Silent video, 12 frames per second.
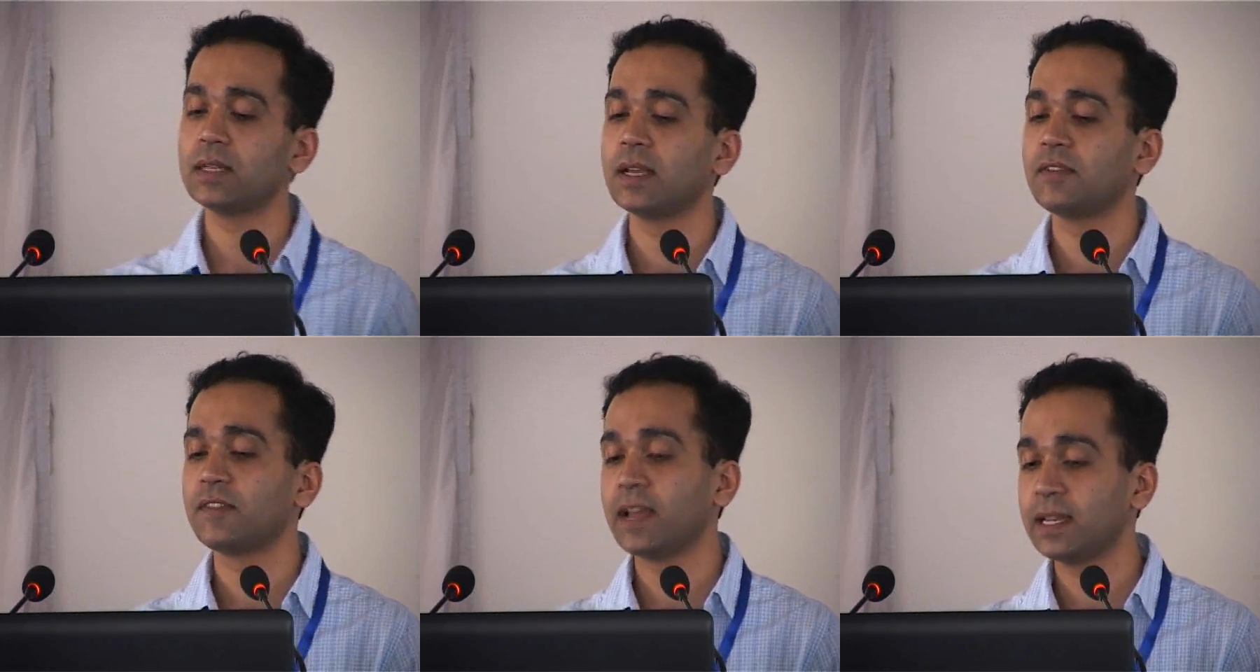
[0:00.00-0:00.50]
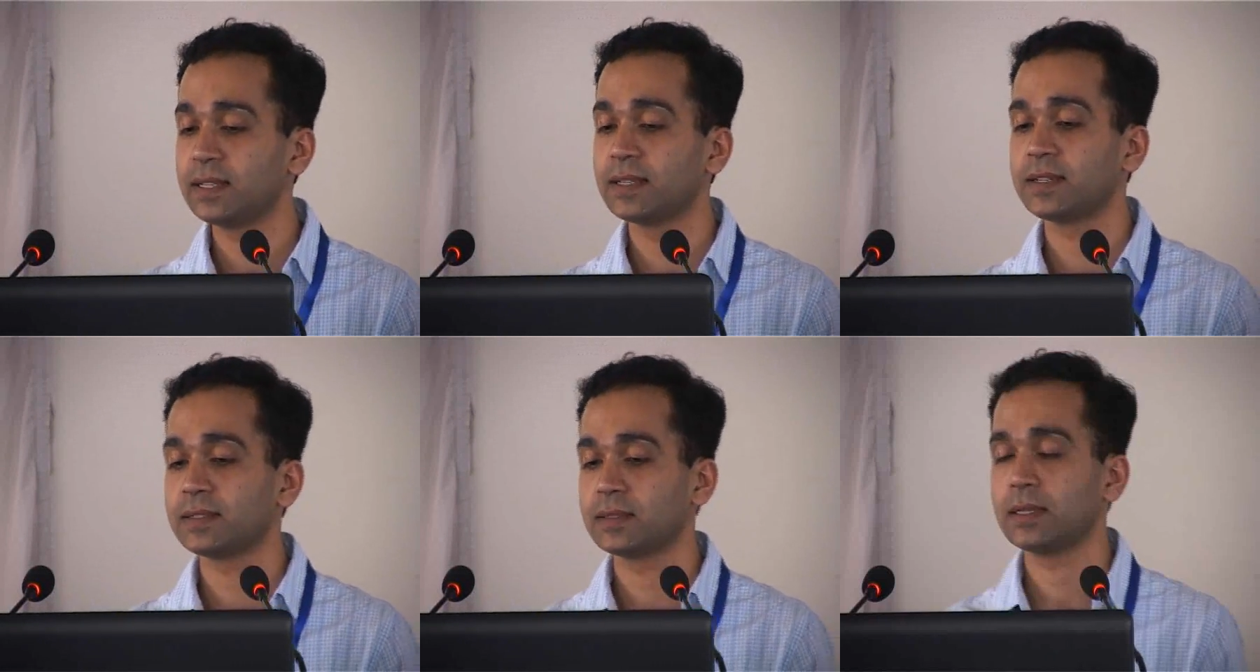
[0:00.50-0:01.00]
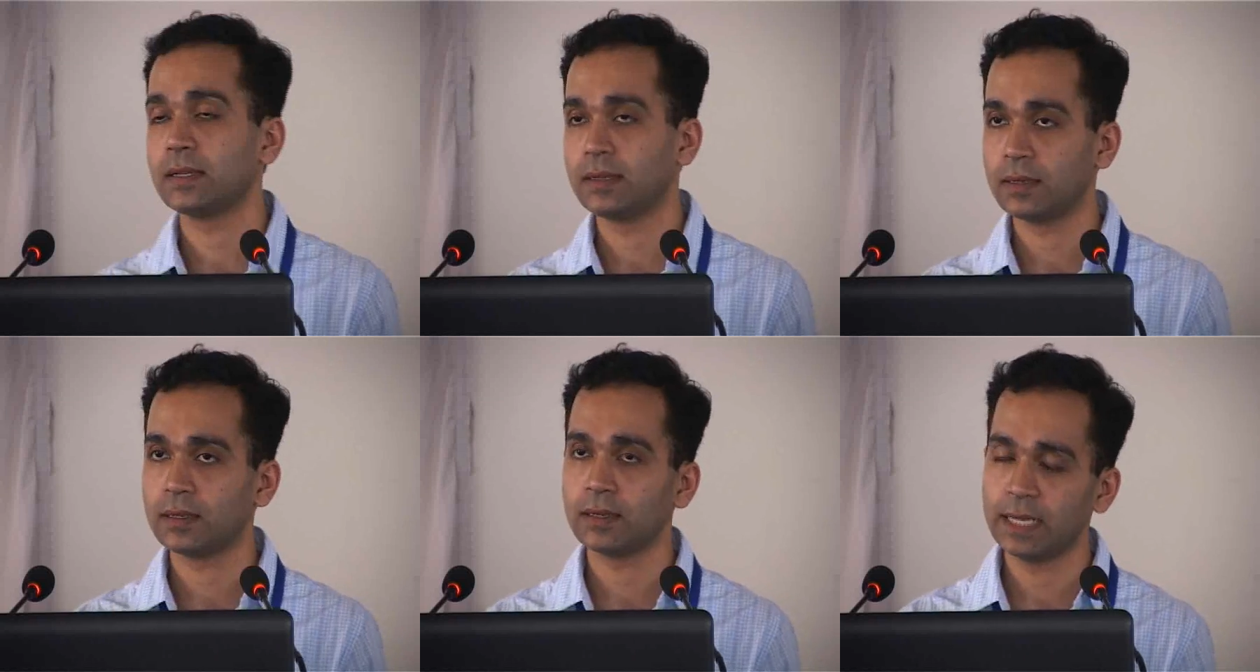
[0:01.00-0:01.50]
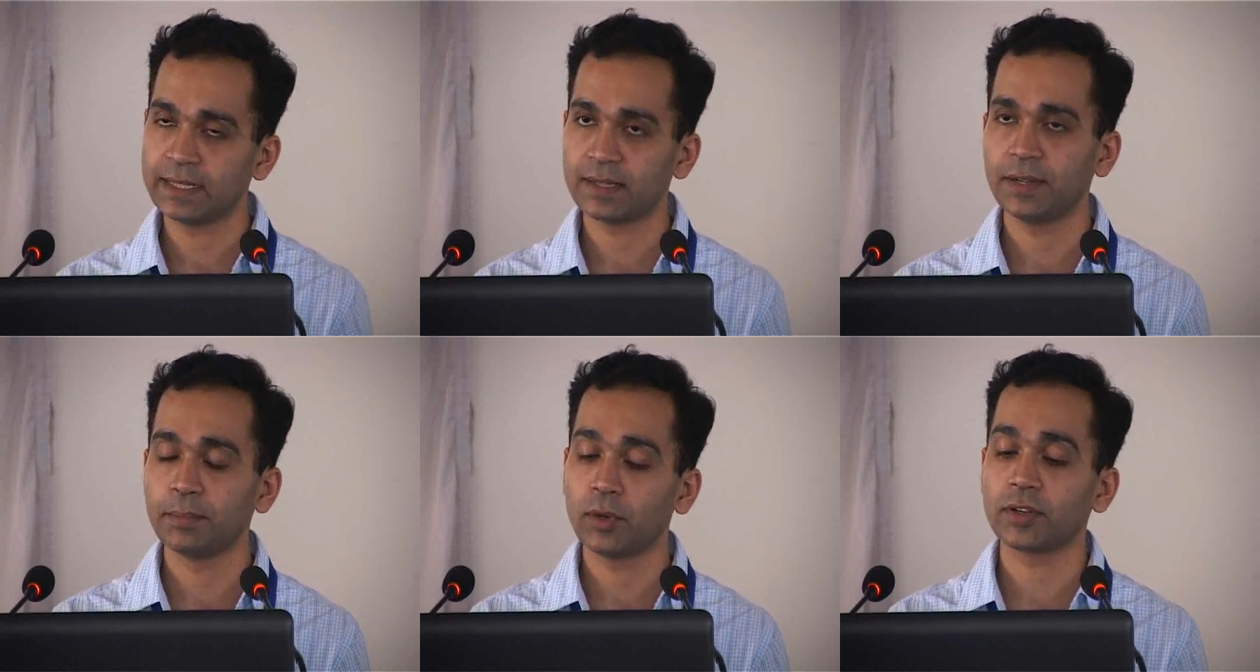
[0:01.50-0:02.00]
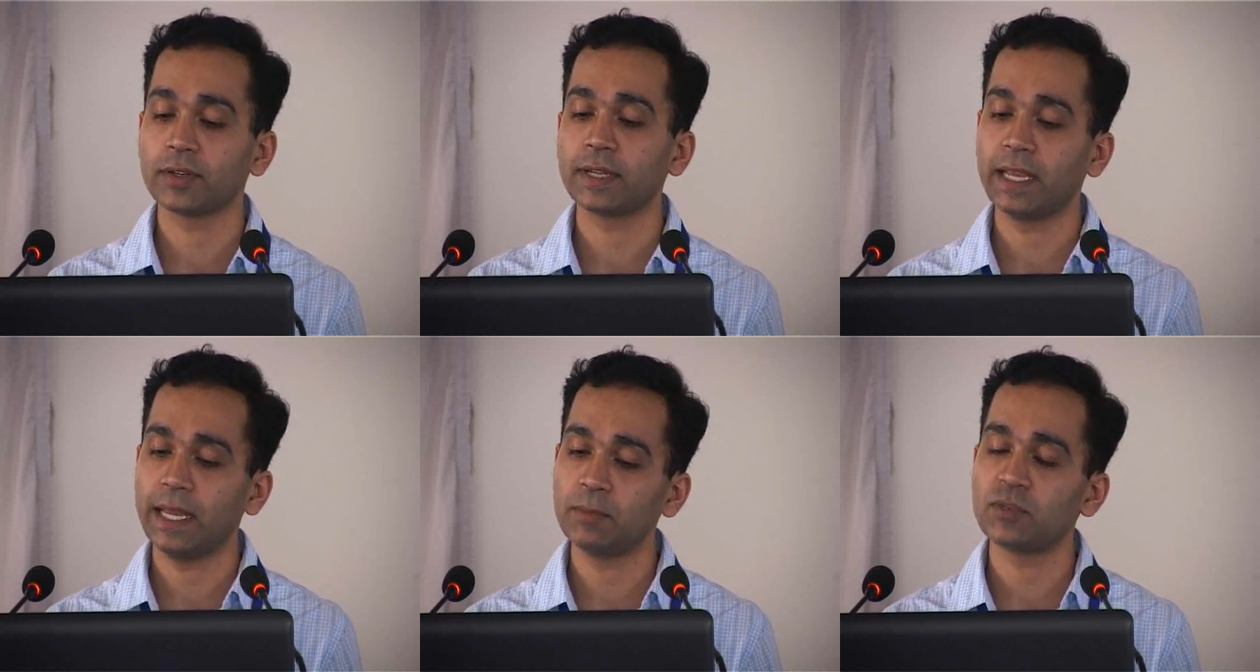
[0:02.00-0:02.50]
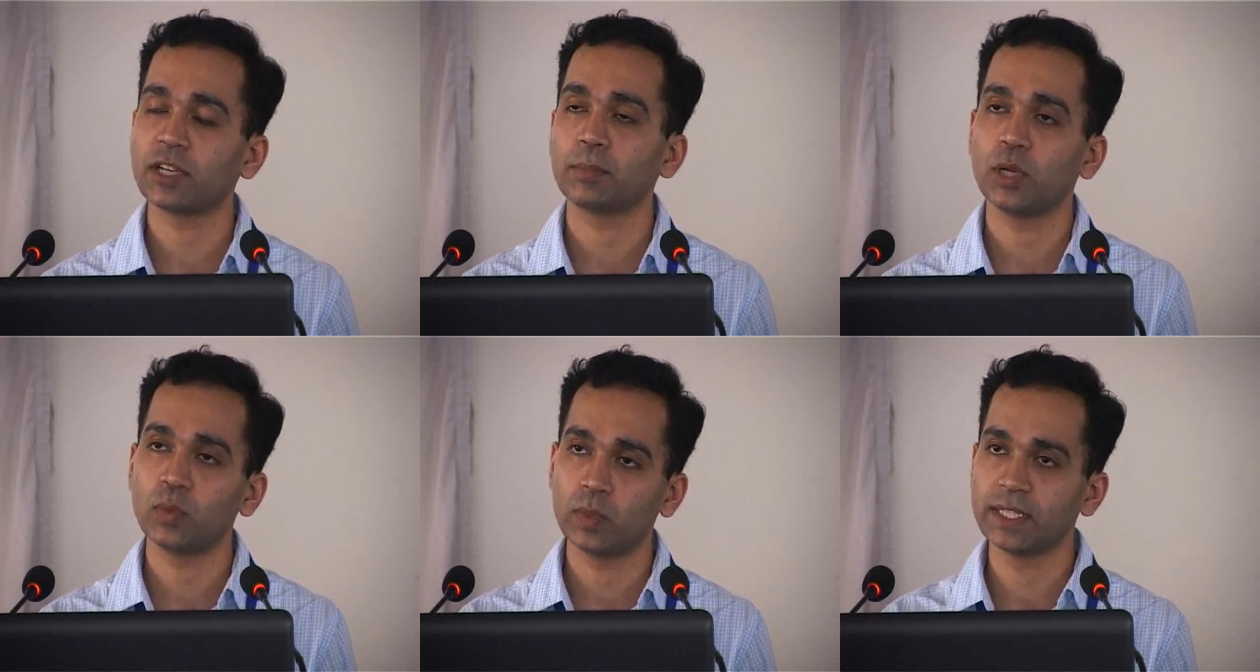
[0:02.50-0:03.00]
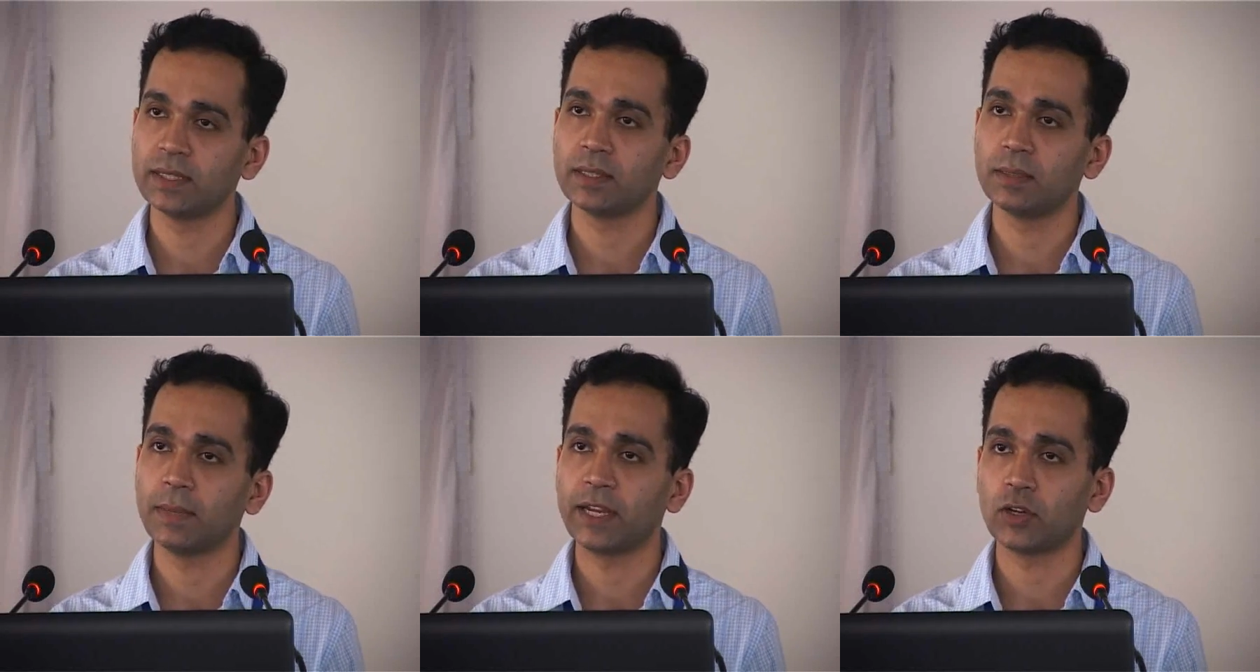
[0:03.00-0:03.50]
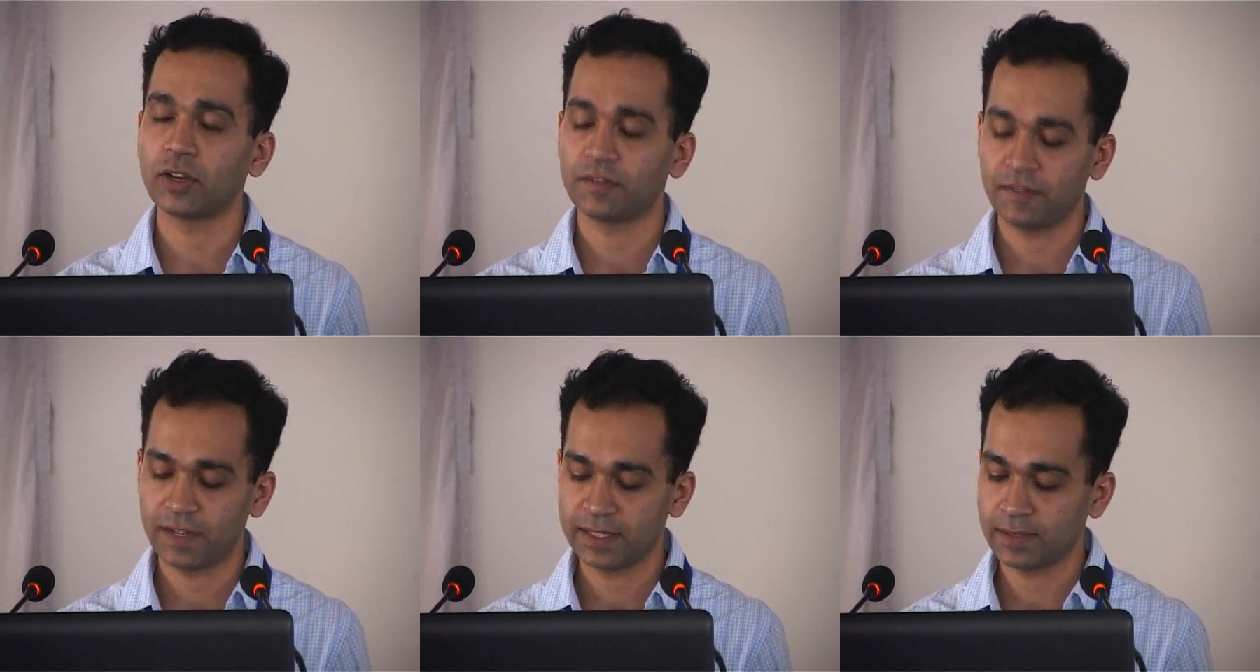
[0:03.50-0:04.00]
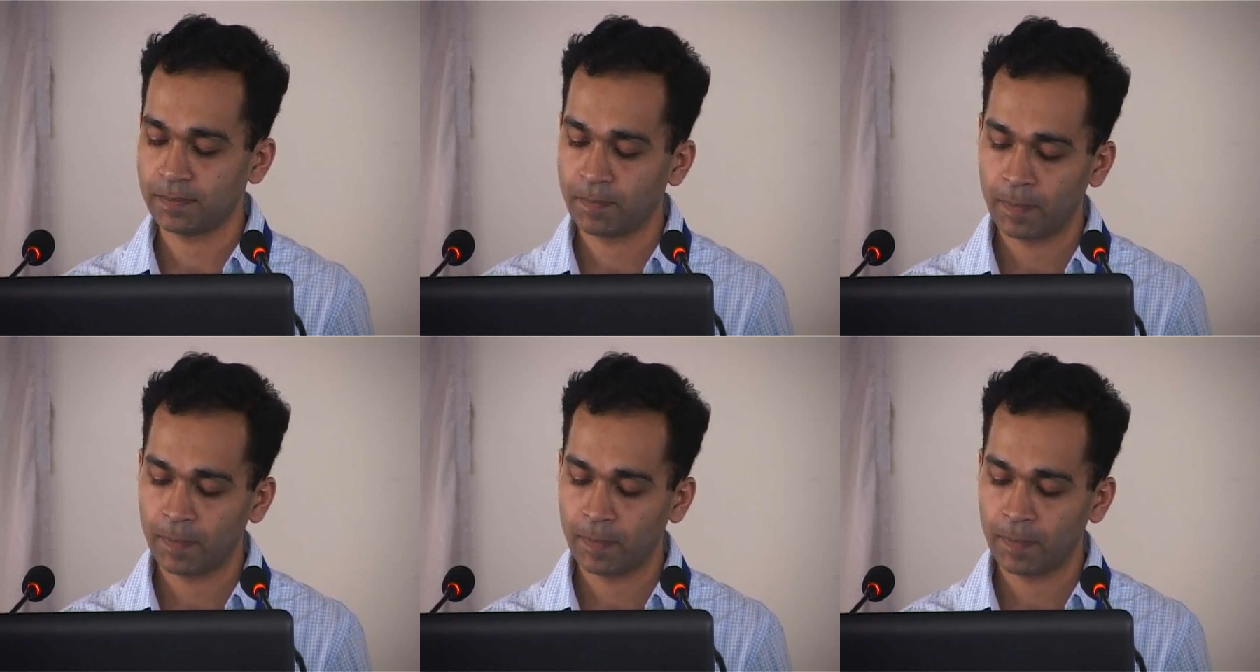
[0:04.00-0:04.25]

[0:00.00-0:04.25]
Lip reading: And finally, there is a lesser important M checkpoint within the mitotic phase.